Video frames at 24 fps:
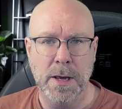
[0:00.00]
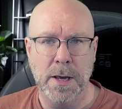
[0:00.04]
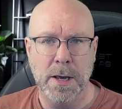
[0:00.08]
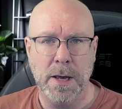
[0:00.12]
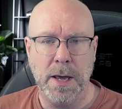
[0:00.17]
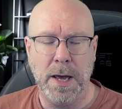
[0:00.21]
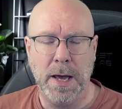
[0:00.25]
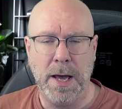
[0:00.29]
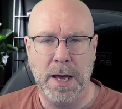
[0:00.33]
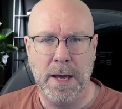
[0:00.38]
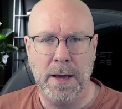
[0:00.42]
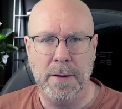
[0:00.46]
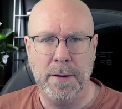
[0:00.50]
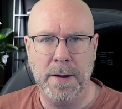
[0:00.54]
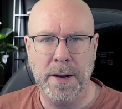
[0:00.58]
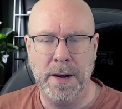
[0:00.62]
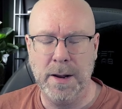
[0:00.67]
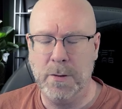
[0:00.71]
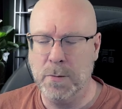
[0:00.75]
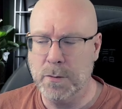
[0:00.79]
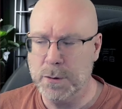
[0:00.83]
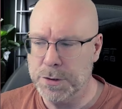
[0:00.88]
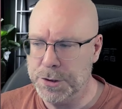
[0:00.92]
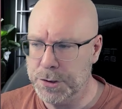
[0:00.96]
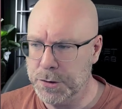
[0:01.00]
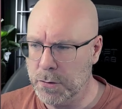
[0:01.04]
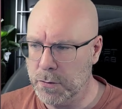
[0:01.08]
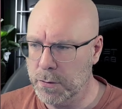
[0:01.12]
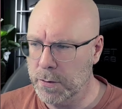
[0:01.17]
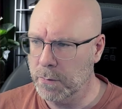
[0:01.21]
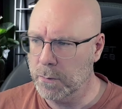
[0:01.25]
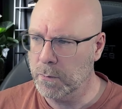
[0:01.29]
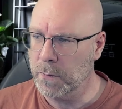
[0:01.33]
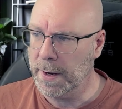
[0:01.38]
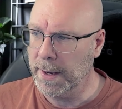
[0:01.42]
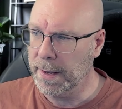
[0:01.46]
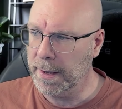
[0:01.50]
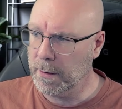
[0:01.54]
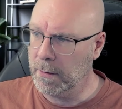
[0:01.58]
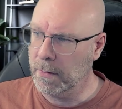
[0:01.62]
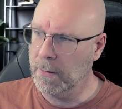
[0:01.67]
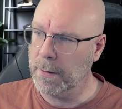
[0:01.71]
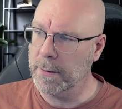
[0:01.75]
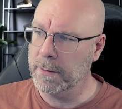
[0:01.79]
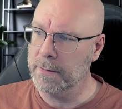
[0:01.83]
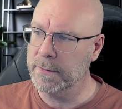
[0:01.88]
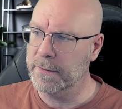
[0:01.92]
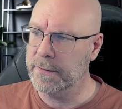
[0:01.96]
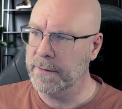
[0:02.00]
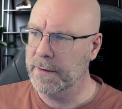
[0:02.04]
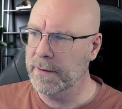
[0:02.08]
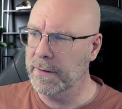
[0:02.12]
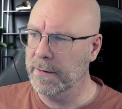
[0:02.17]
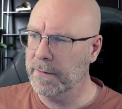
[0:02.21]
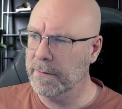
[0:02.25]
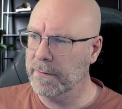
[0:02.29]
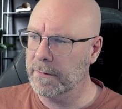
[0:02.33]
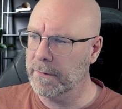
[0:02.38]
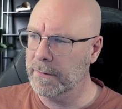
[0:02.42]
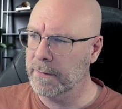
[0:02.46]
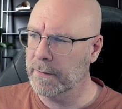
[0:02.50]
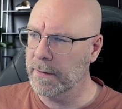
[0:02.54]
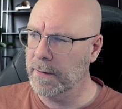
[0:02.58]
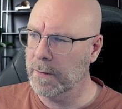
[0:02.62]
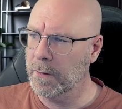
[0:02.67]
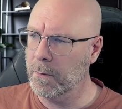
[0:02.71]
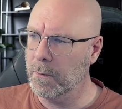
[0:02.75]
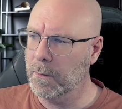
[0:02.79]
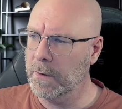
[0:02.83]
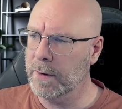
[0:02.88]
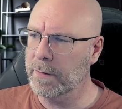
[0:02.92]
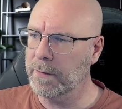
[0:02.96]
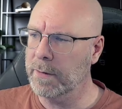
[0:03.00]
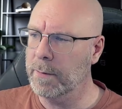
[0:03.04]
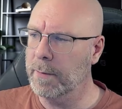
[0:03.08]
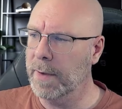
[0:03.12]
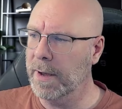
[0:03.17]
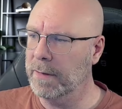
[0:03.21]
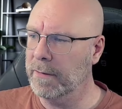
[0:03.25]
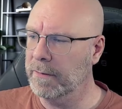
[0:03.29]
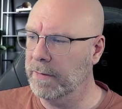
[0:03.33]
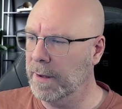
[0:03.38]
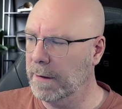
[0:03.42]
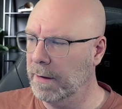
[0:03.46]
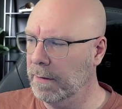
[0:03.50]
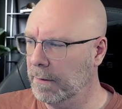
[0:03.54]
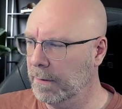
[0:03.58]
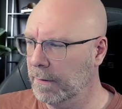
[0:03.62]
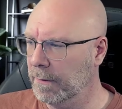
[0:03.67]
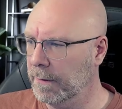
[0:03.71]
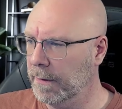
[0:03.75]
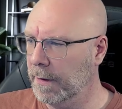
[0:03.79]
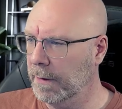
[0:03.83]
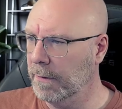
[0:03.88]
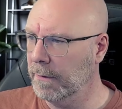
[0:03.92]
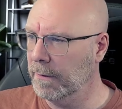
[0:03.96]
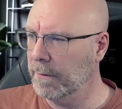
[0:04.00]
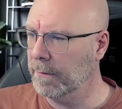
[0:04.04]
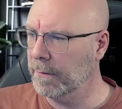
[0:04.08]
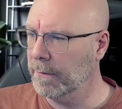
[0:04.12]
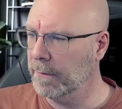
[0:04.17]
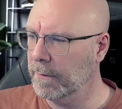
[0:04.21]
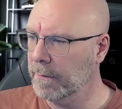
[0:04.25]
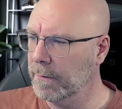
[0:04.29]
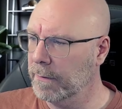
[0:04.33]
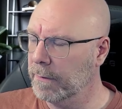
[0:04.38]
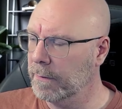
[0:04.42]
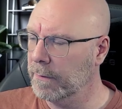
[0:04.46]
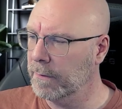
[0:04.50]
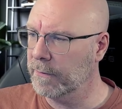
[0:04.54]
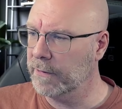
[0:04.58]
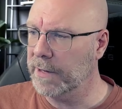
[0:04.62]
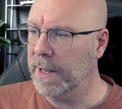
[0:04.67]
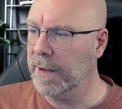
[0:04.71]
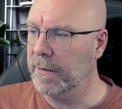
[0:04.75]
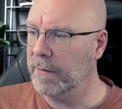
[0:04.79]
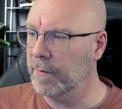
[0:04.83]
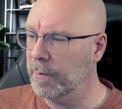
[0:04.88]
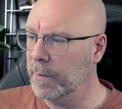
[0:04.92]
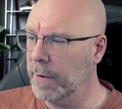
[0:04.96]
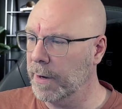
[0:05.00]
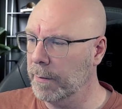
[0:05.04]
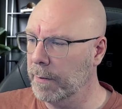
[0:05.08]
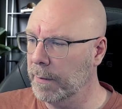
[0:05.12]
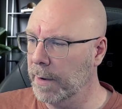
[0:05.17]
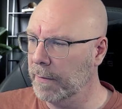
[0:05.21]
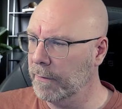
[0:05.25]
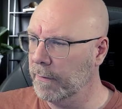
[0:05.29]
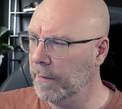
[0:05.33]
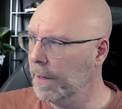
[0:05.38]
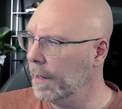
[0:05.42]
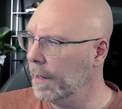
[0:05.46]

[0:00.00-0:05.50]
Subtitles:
And I will show you why cards is one of the best things since sliced bread, basically.